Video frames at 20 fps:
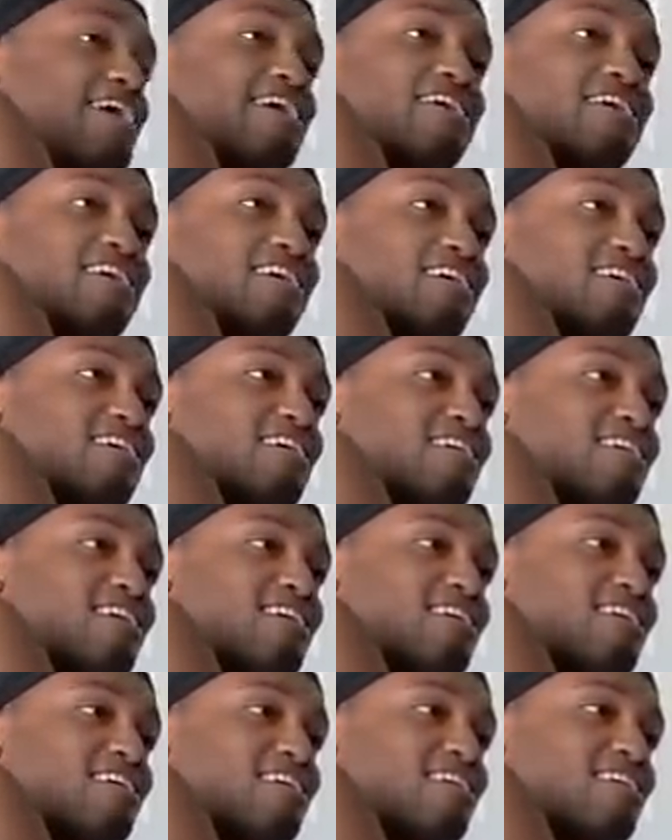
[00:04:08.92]

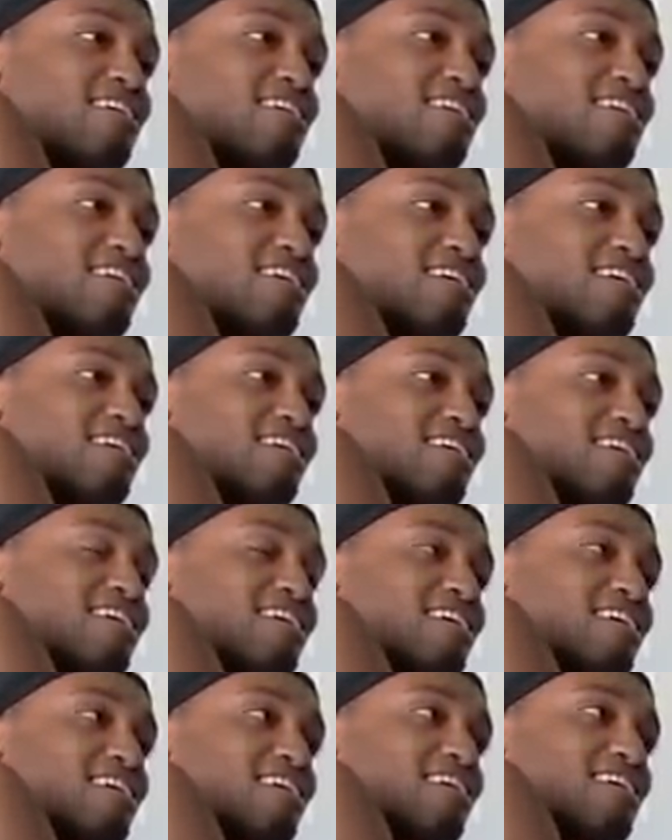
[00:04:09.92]

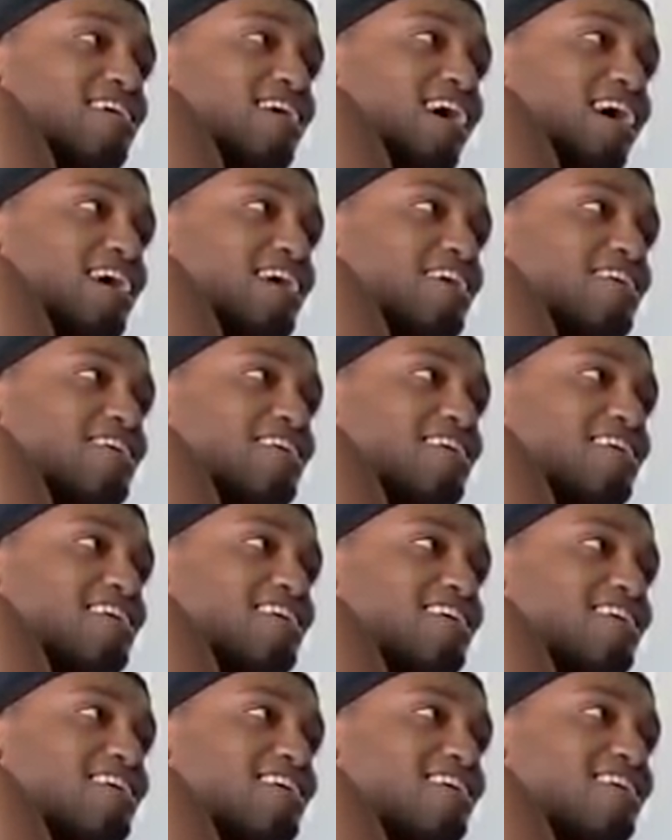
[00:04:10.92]

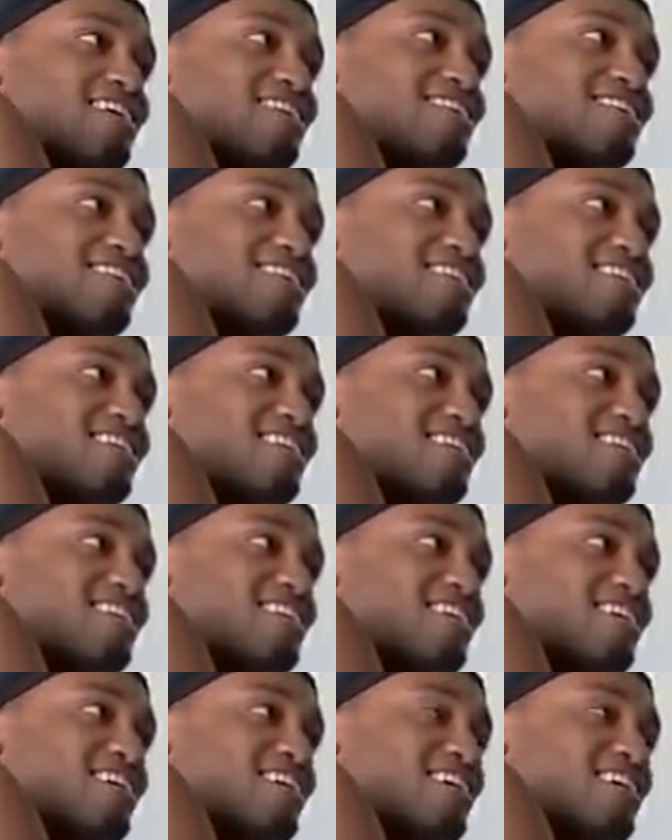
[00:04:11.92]

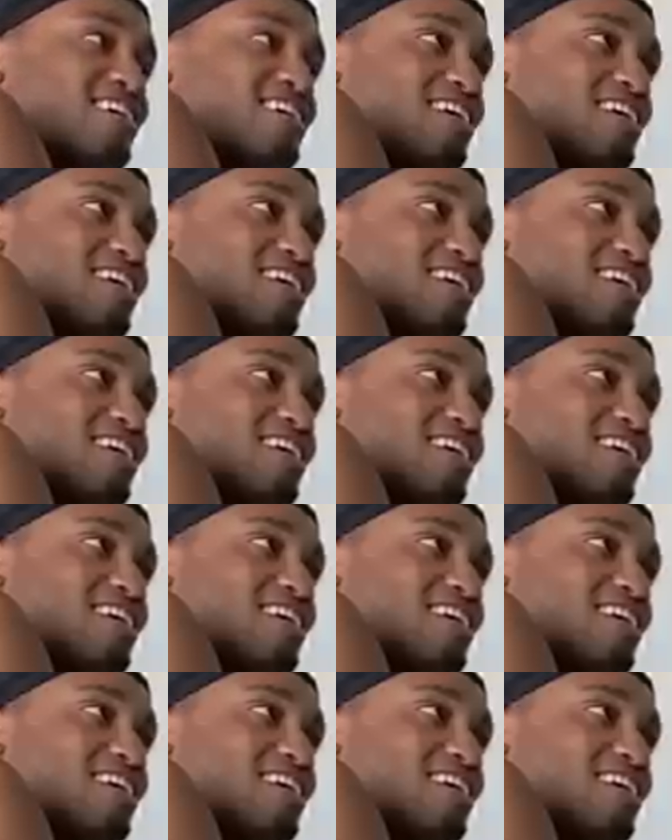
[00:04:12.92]
No one is speaking in this clip.